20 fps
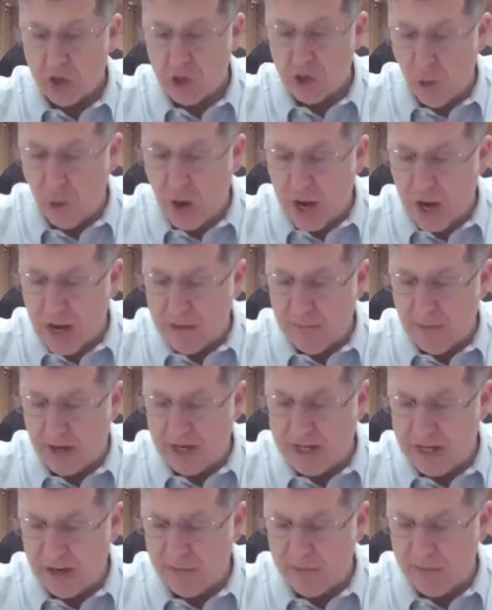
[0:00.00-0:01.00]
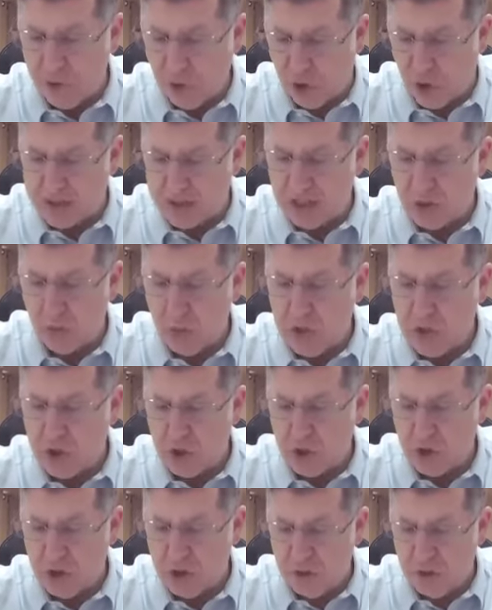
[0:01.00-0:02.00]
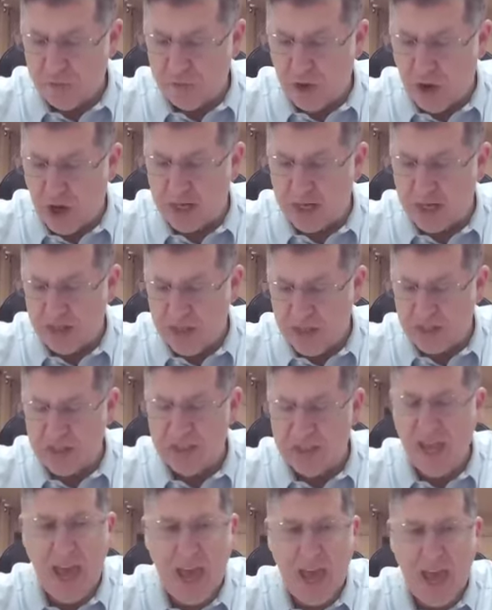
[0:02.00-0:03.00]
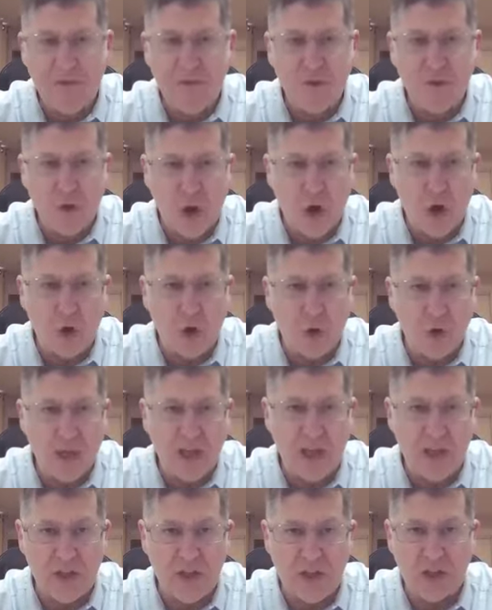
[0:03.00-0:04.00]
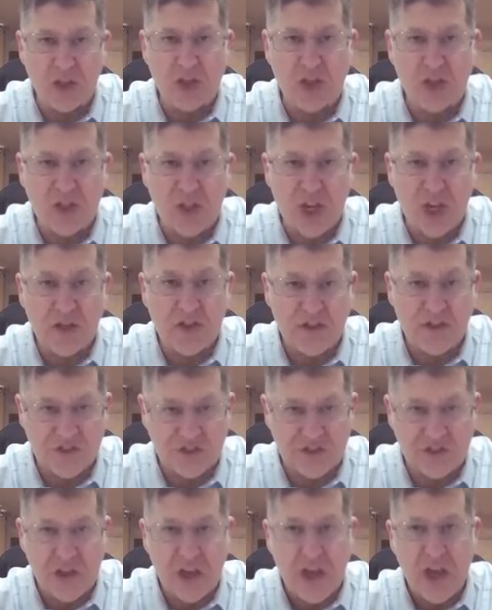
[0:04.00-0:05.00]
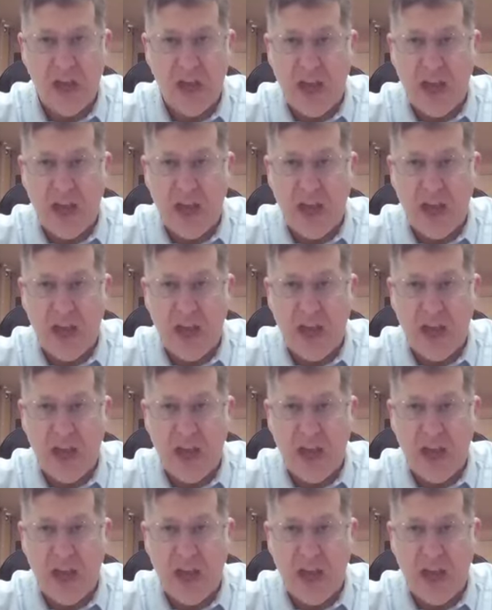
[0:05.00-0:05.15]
So I might have thought that we should divide this half log into sixths,